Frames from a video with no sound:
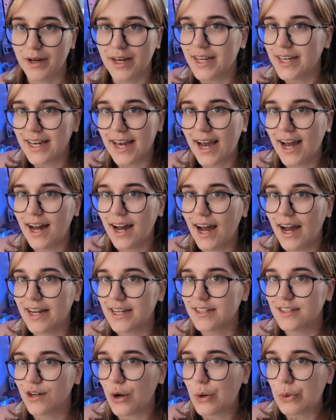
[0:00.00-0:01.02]
But yeah, I
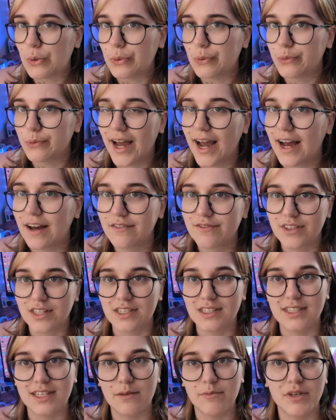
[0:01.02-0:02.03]
don't have the
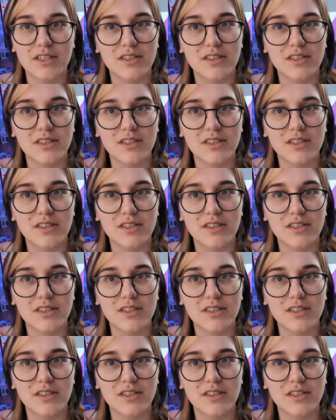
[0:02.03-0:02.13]
same